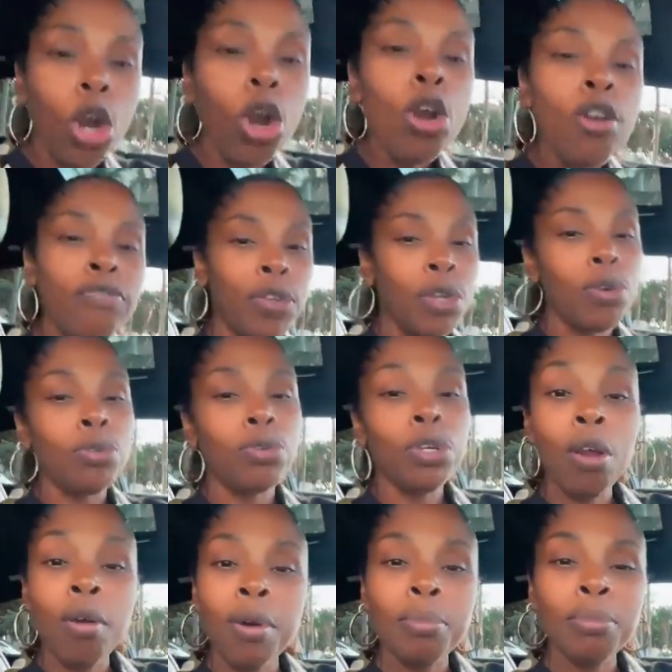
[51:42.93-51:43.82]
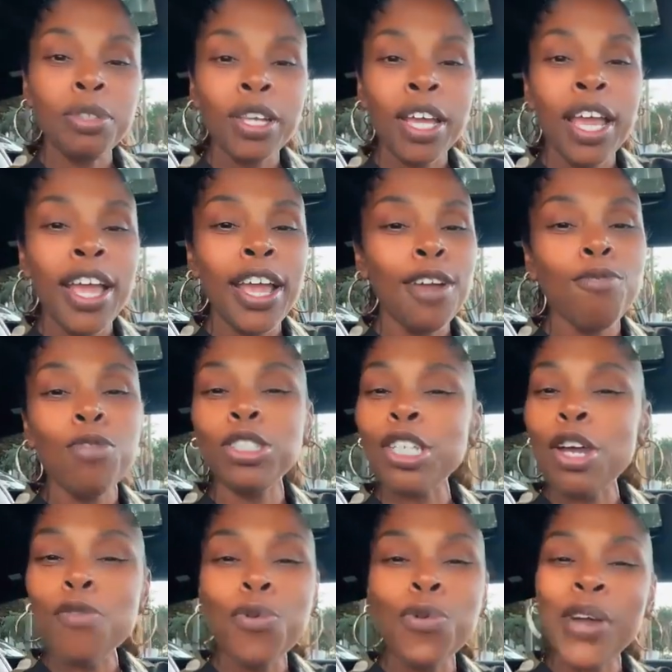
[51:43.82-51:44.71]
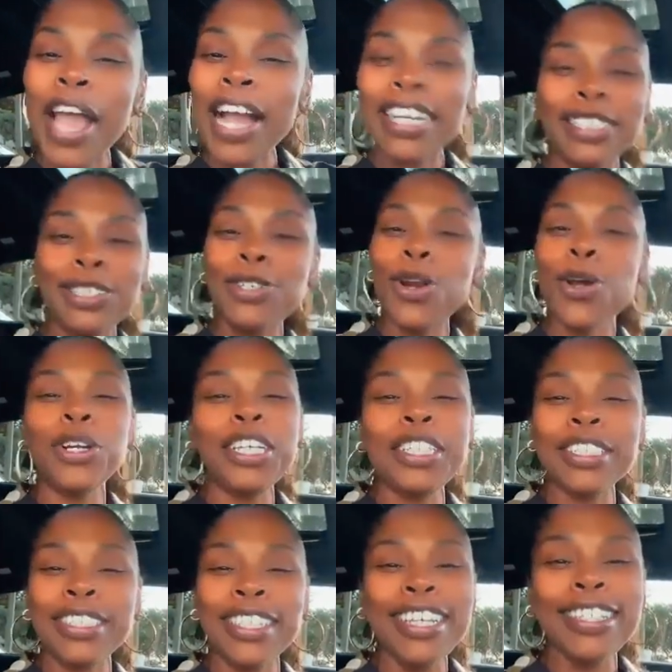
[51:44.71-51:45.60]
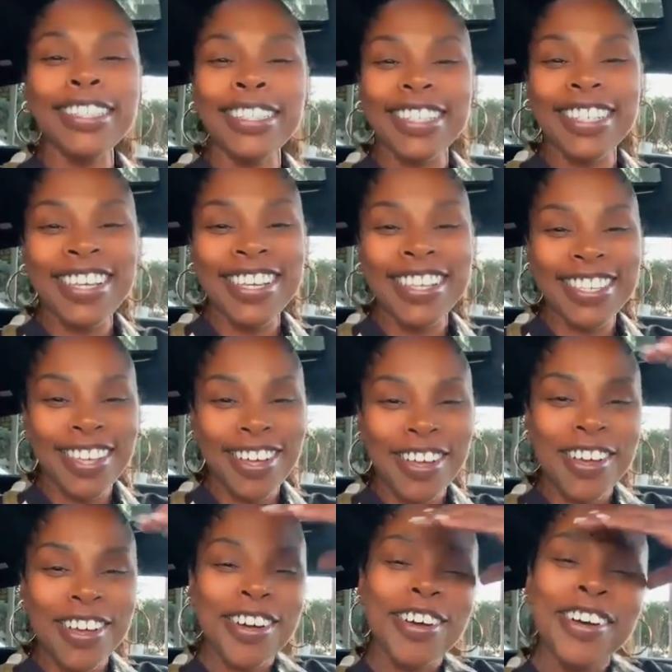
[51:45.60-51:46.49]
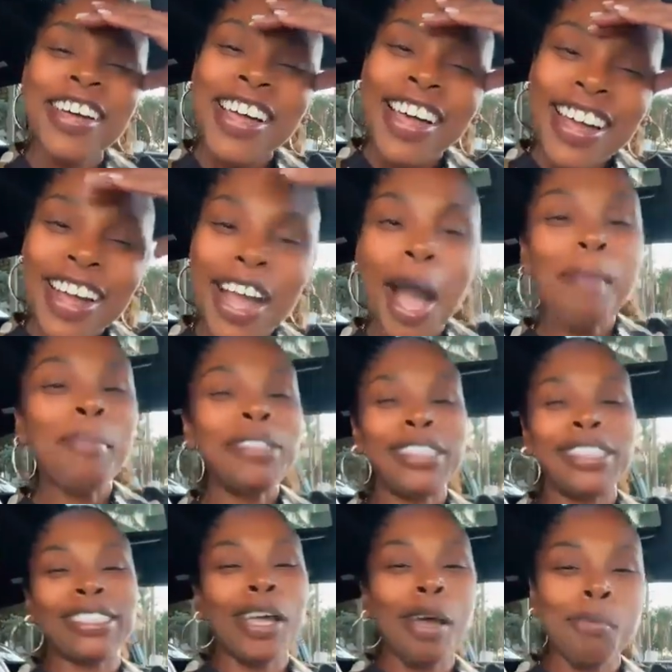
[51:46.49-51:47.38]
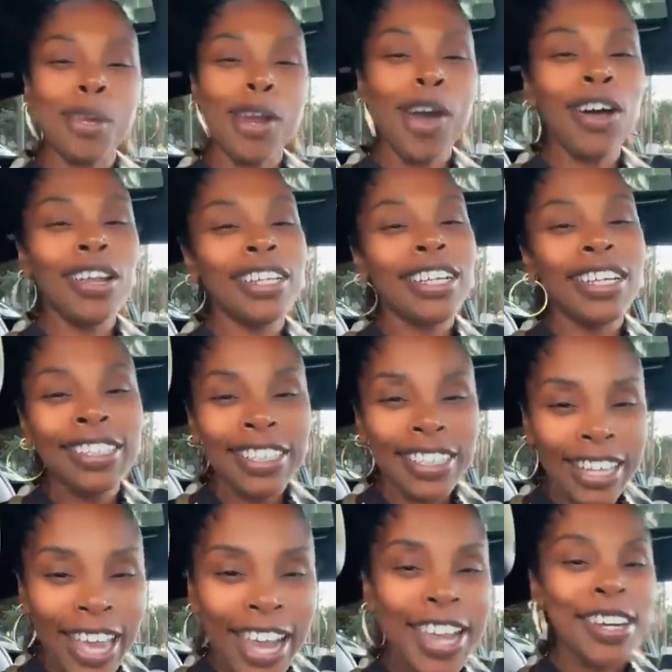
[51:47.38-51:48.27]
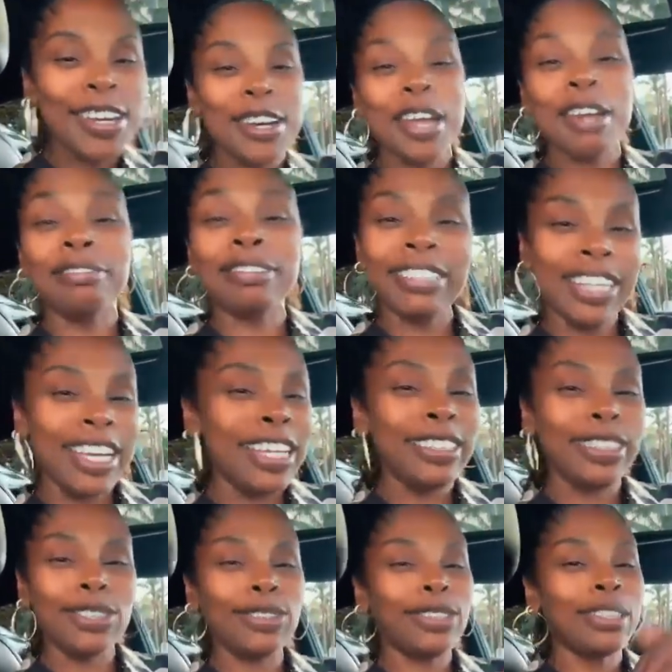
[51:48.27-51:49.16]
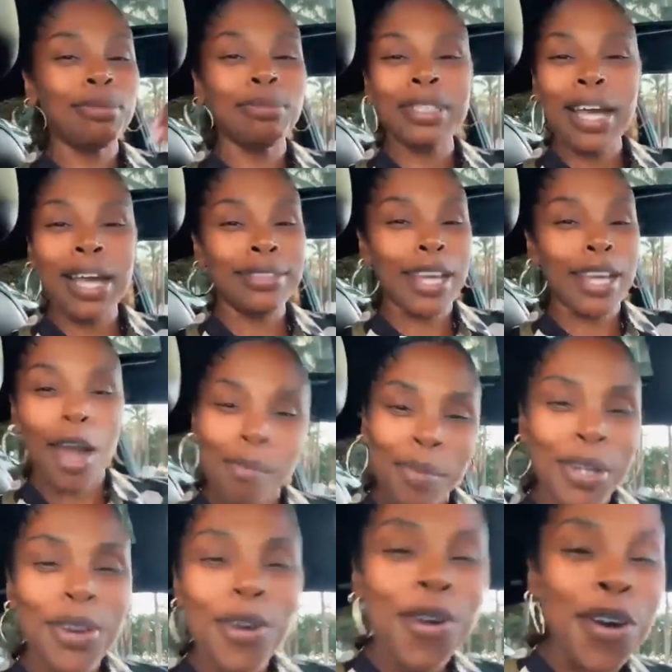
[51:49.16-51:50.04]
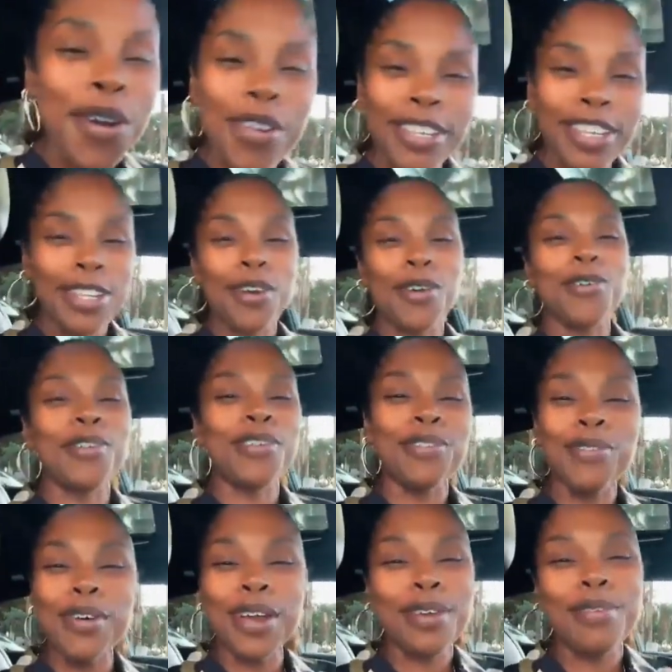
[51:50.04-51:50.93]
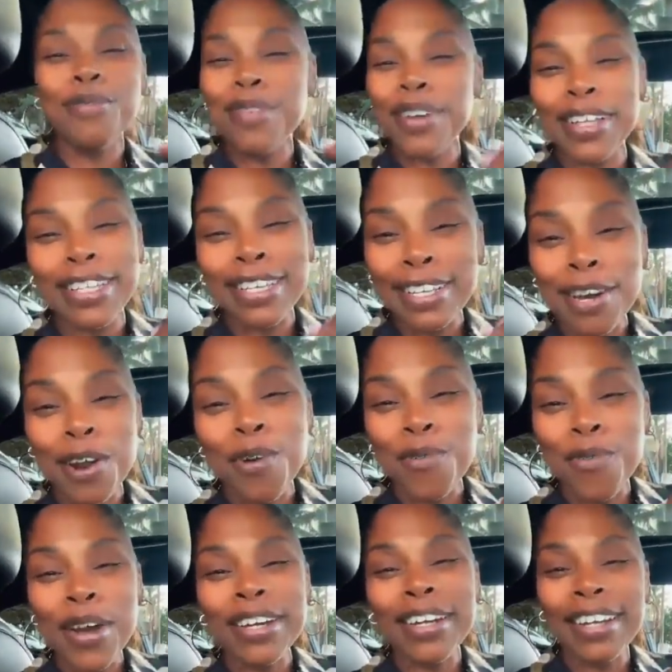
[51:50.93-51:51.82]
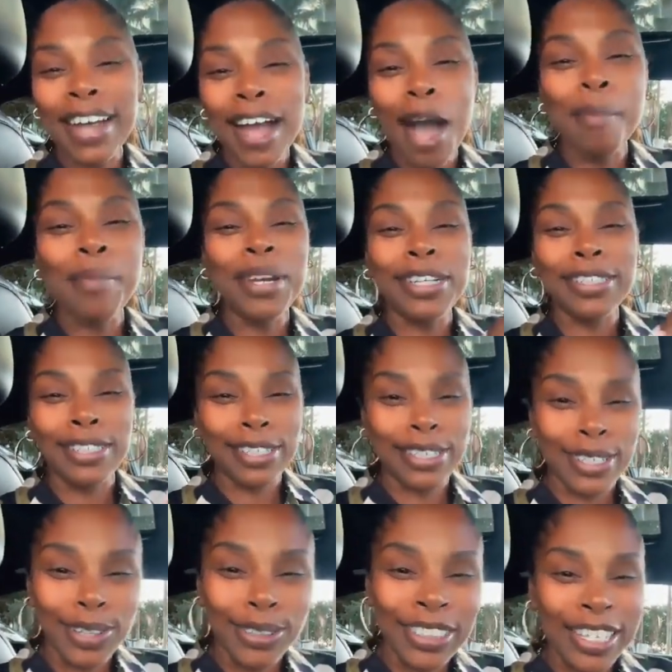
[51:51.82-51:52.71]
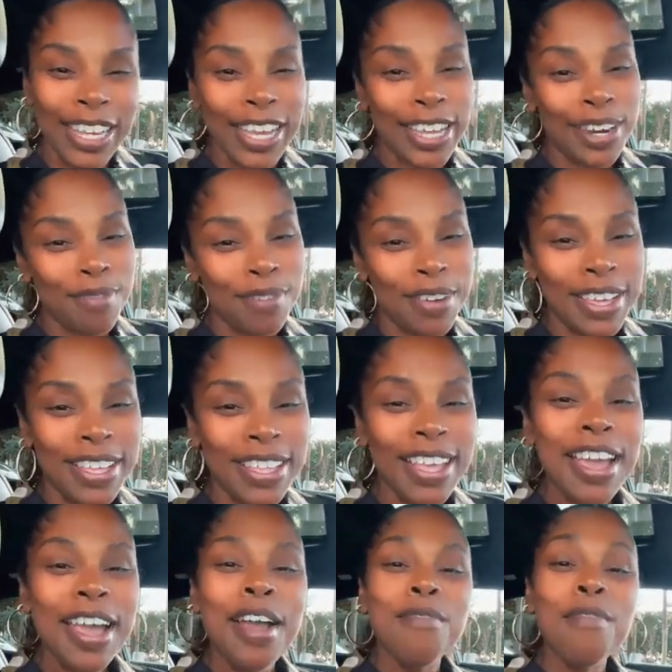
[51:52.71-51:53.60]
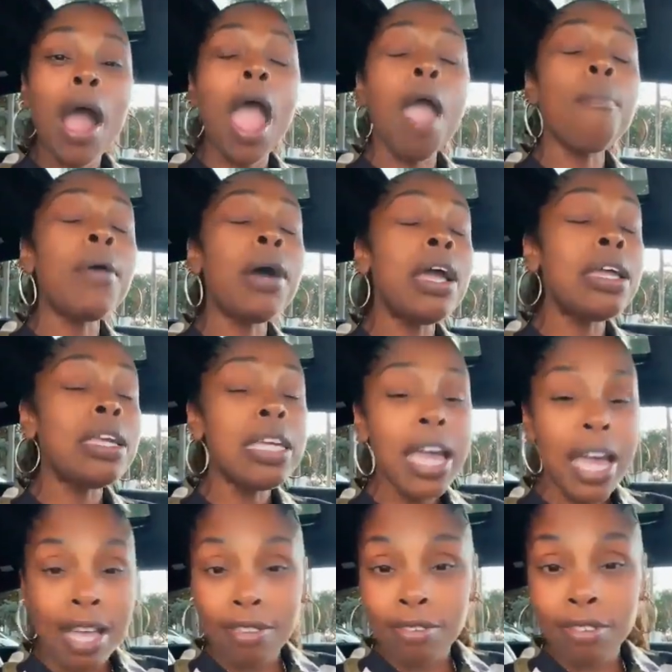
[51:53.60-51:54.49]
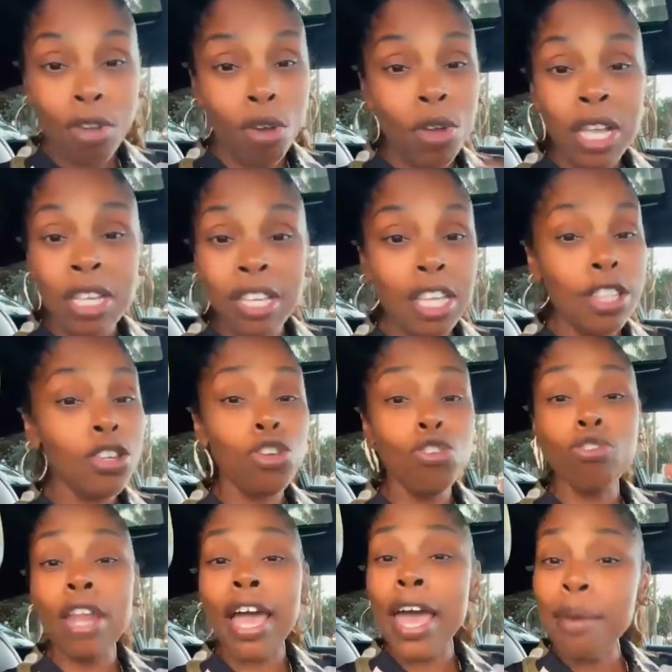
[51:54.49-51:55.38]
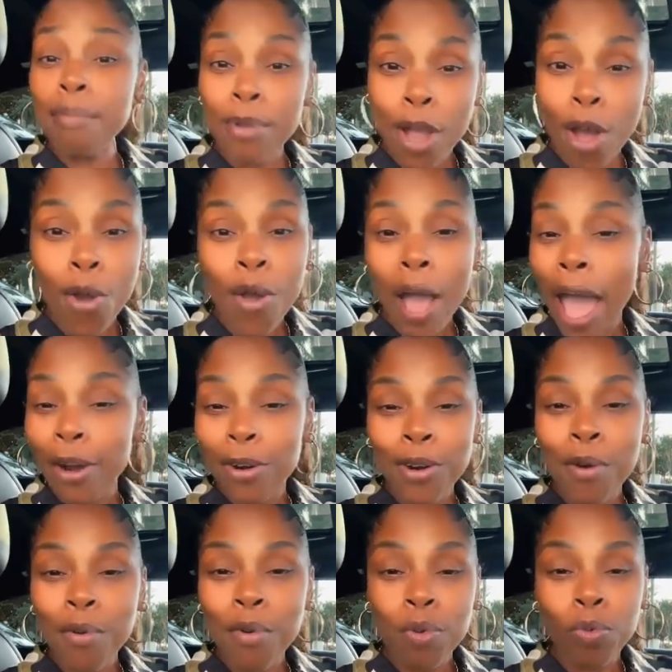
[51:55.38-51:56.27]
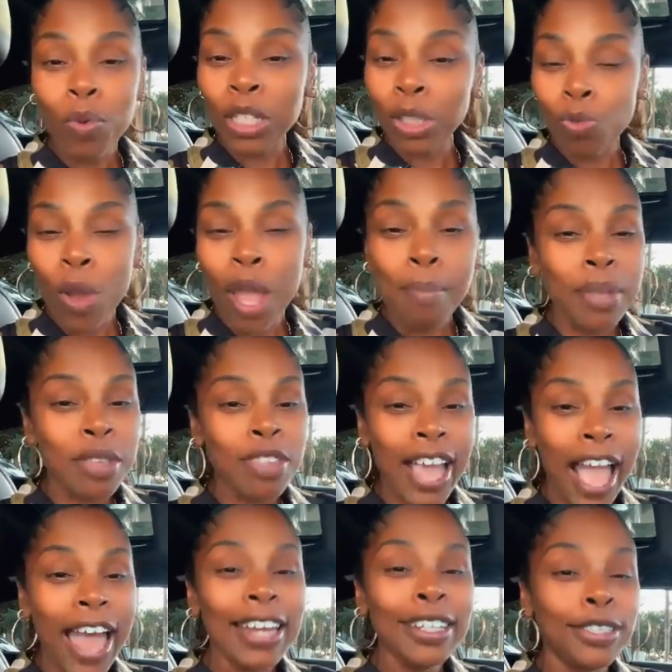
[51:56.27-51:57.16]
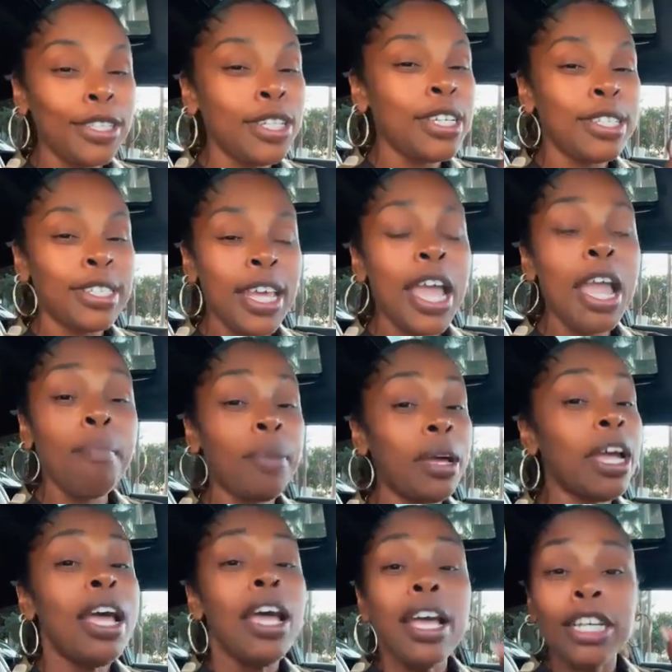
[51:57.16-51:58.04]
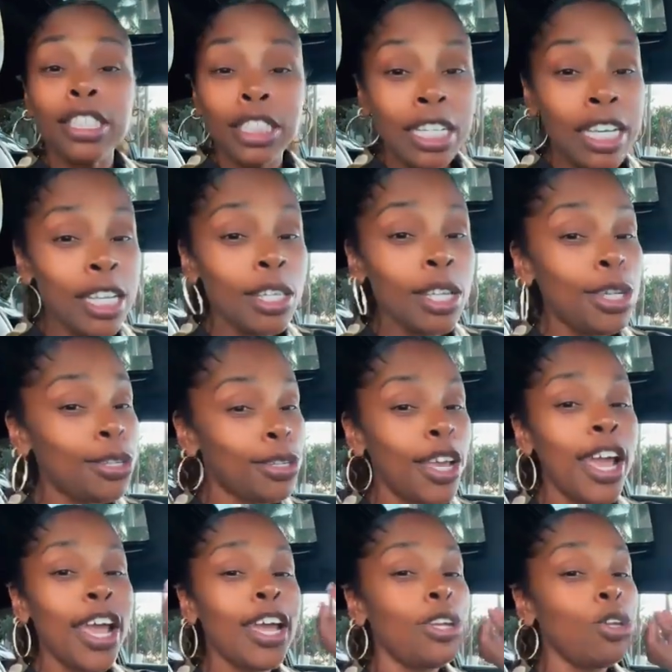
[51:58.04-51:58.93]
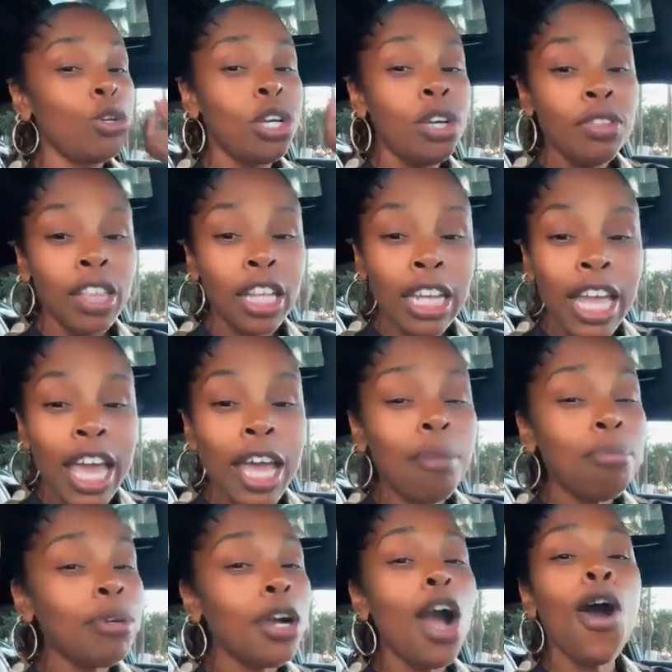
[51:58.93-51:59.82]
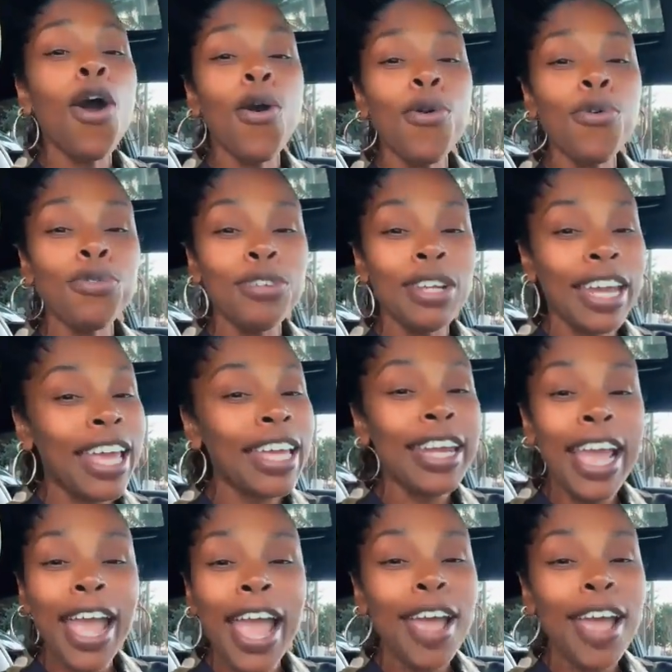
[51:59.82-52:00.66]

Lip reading: serve you. You know what I'm saying? Whichever way, because these comments is coming all in delayed and everything. So sometimes I don't be knowing, what the comment is associated with, right? But yeah, so it's either you let them go. I don't know which way Miss Galaxy is saying, but she either is saying you either let them go, you let